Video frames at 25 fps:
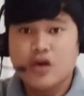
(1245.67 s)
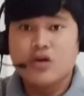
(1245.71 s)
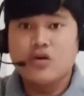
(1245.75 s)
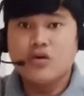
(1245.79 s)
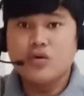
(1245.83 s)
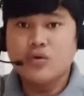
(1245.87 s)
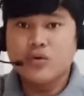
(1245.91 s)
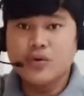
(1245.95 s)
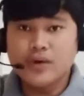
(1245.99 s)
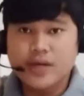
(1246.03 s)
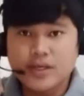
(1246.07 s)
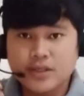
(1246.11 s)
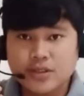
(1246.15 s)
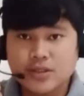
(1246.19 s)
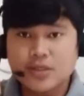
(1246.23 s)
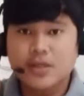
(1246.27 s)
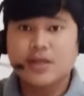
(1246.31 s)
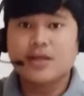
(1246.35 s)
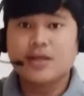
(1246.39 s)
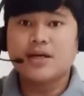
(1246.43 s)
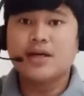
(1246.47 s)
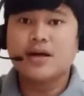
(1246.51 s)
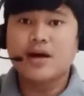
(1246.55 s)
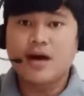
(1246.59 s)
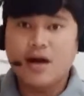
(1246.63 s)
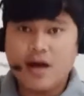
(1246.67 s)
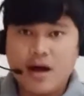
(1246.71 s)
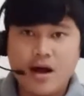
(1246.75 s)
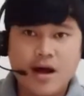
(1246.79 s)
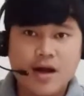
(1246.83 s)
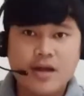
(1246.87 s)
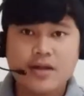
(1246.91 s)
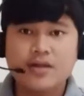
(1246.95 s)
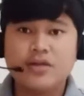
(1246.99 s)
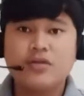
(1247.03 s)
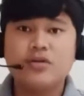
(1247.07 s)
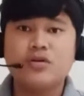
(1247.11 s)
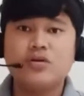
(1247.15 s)
Who is a
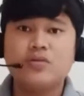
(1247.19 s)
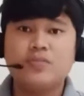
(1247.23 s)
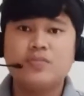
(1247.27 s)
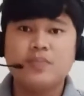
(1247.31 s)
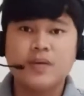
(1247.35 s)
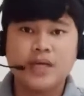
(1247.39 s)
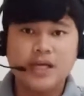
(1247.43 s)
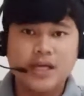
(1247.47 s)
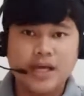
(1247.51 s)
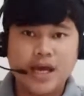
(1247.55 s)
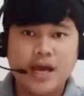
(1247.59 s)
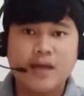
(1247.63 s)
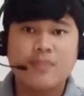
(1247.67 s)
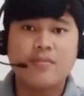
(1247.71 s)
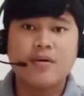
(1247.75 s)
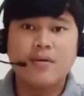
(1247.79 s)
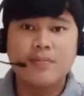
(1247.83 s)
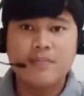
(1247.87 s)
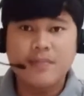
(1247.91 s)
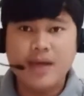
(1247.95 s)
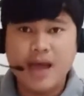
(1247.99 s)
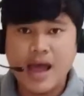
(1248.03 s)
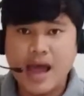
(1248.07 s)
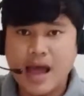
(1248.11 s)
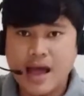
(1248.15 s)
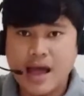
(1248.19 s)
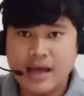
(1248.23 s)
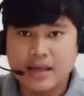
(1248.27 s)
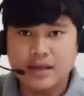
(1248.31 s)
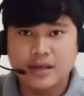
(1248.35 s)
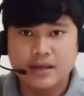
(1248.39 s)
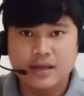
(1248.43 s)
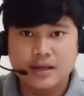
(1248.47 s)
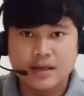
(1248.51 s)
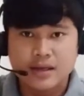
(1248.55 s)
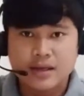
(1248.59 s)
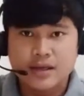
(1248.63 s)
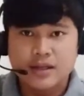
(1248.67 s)
God who became a
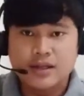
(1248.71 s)
man?